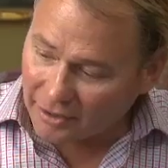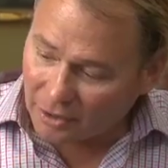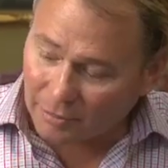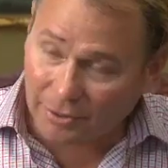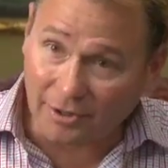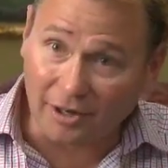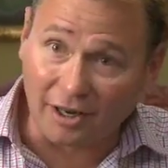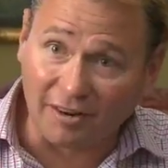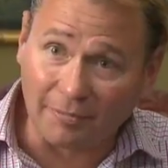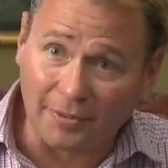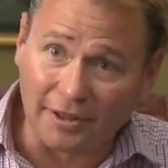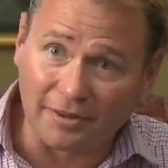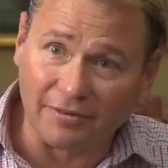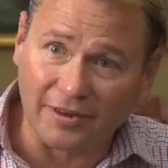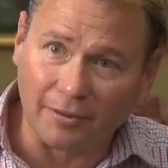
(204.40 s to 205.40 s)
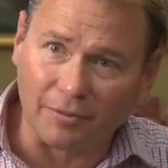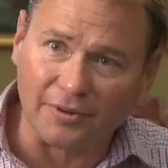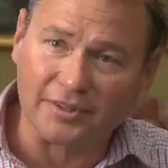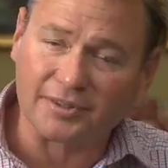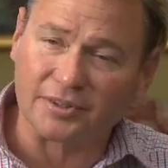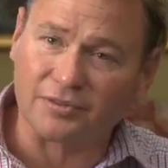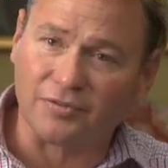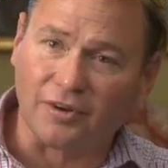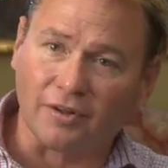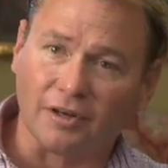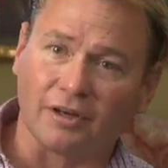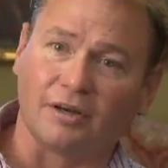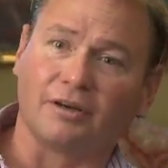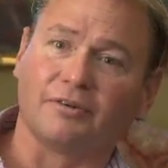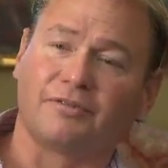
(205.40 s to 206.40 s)
little put off by the fact, well, this has
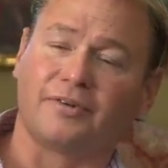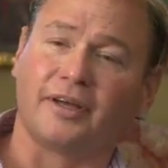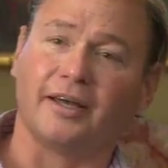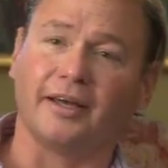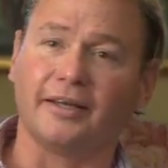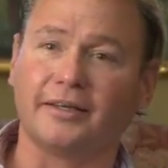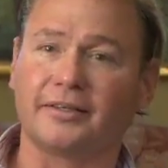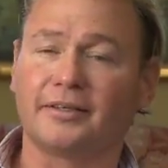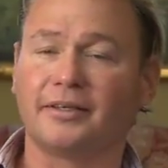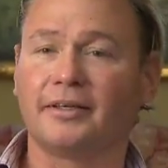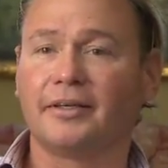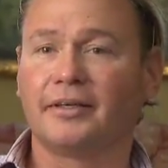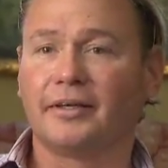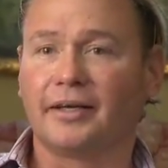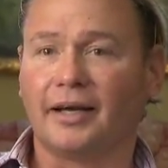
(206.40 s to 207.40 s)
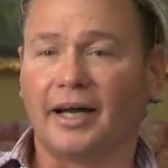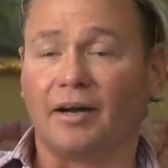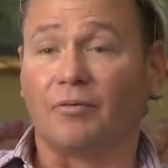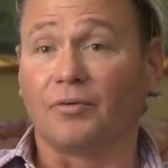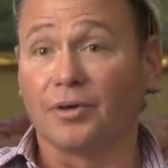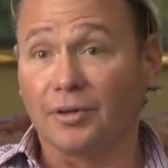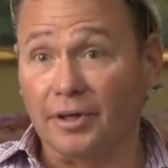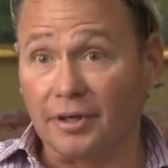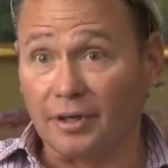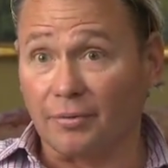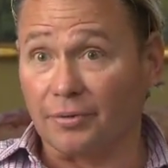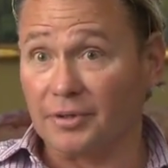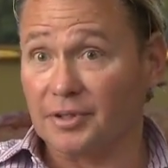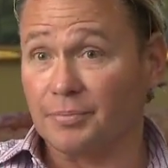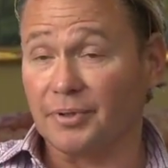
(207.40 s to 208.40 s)
fallen off, and I really don't
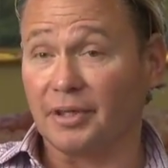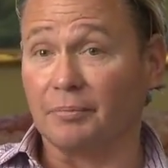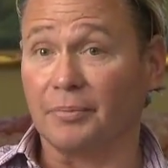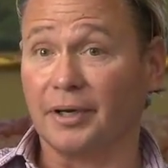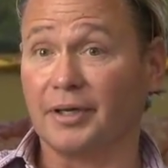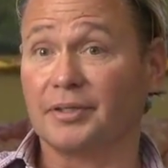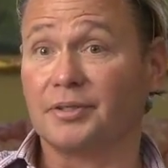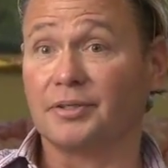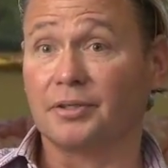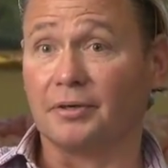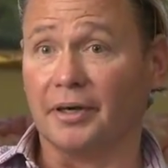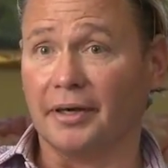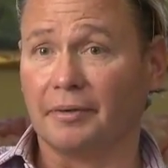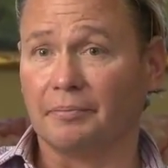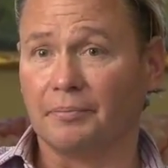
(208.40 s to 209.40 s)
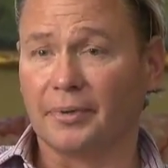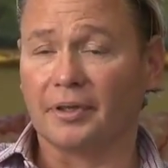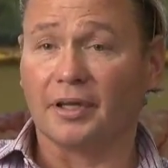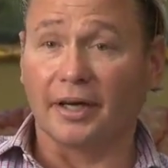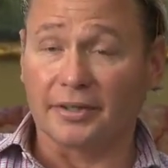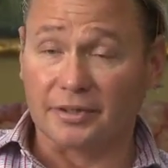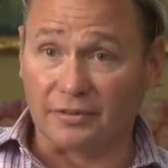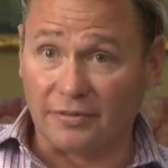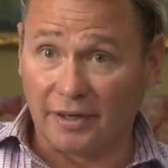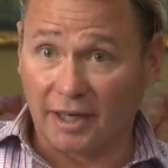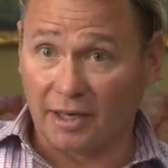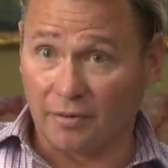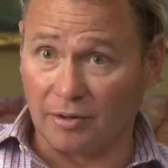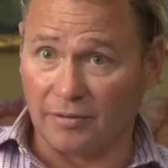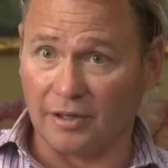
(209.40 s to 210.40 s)
want to spend the money to do it. But in the Hudson
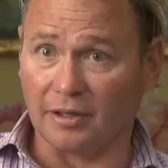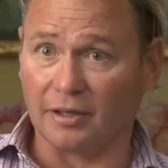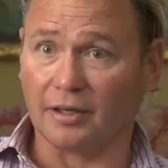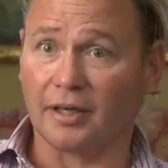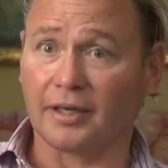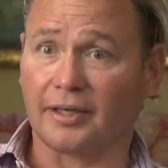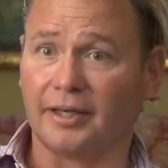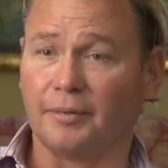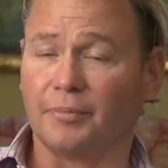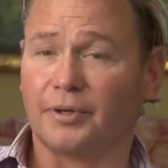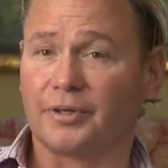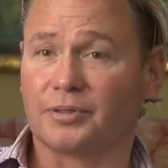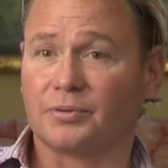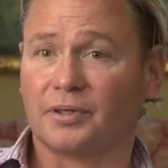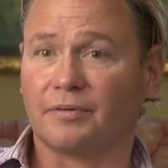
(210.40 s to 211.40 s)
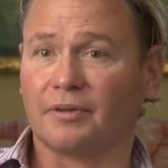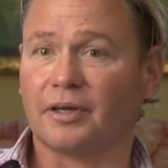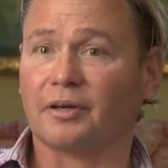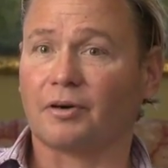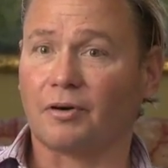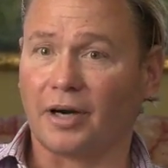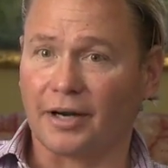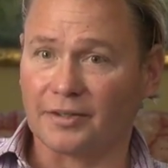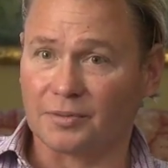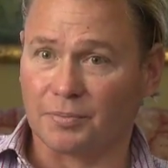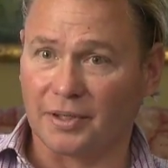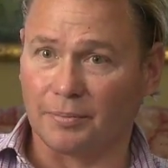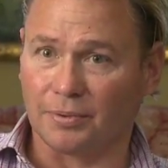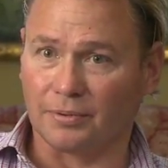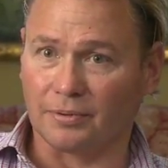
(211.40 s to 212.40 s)
Valley, we're very lucky because we have a lot of
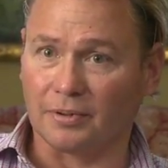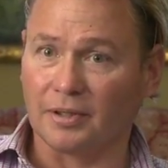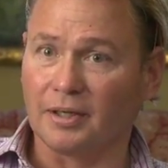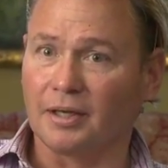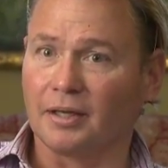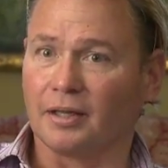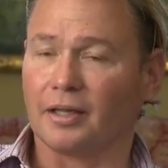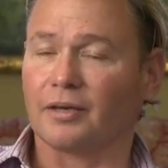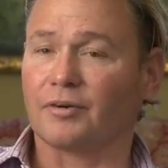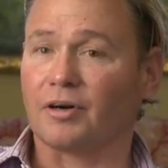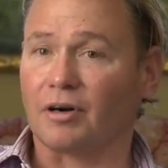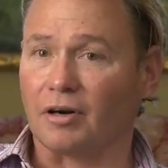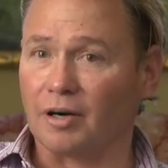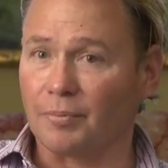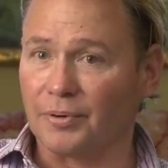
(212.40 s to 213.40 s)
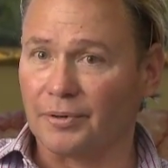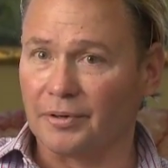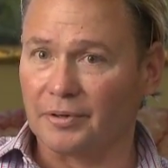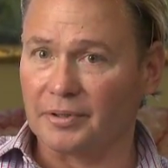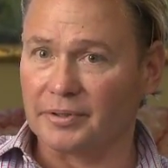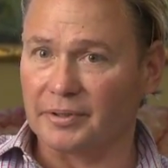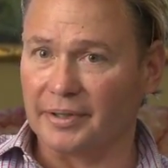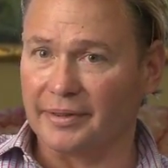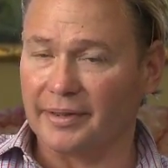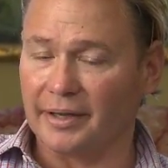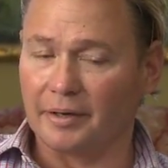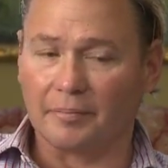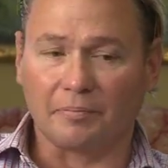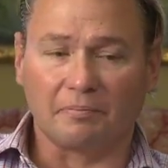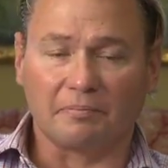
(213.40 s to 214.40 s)
craftspeople, a lot of carpenters, and
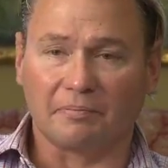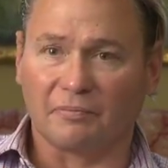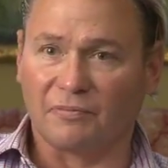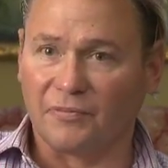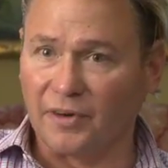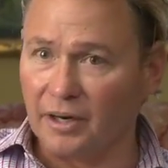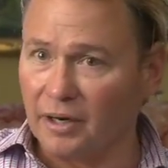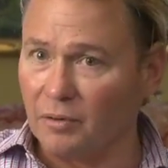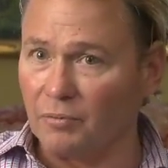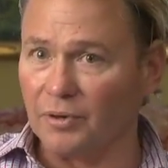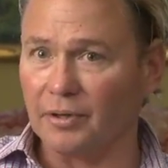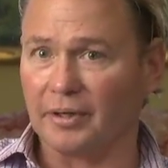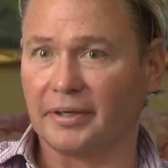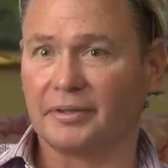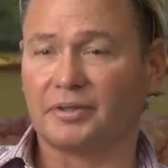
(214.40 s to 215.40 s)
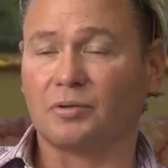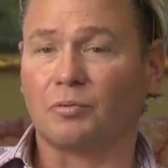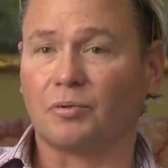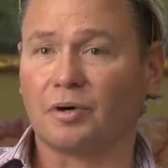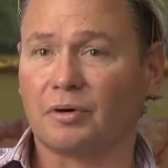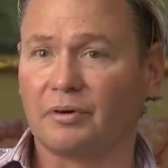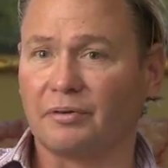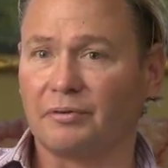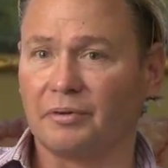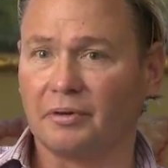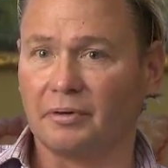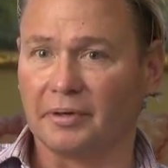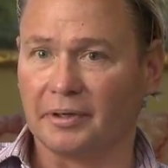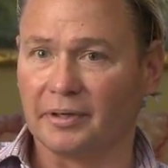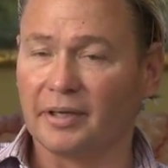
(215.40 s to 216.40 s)
they're very willing to work with
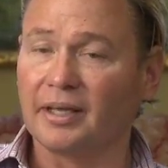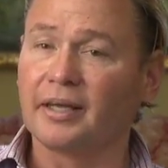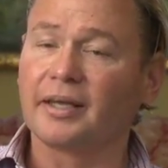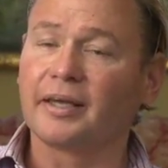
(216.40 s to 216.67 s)
you. And